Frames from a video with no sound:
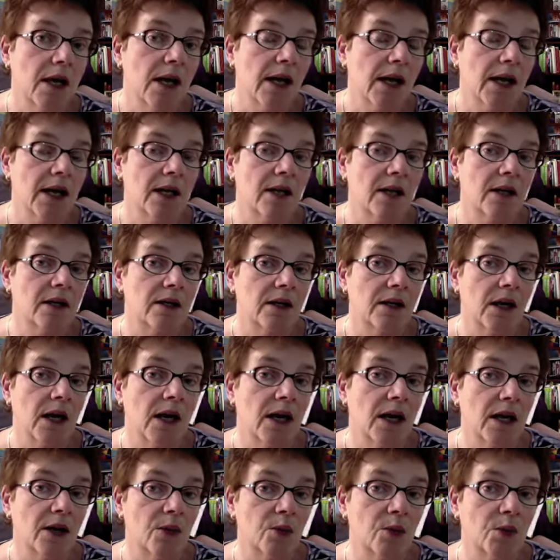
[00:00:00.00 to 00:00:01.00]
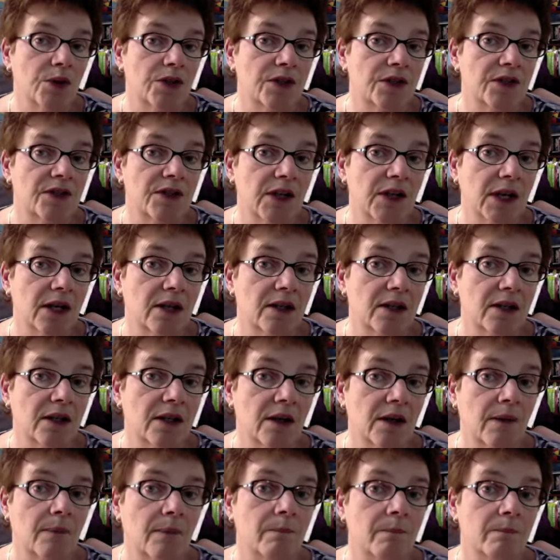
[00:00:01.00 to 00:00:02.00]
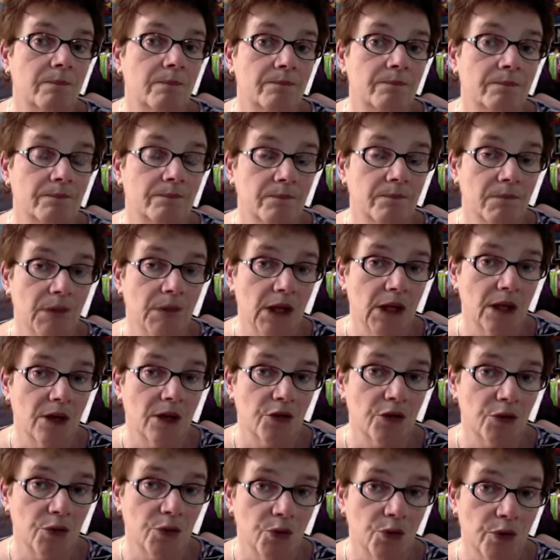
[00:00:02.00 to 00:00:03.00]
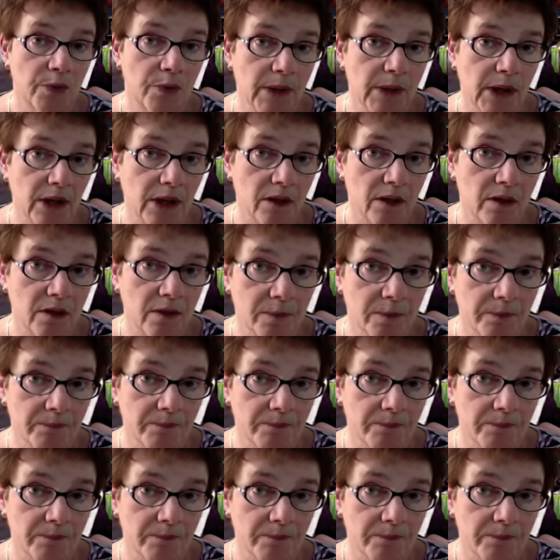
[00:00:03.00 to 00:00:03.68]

and I would send him, through the mail,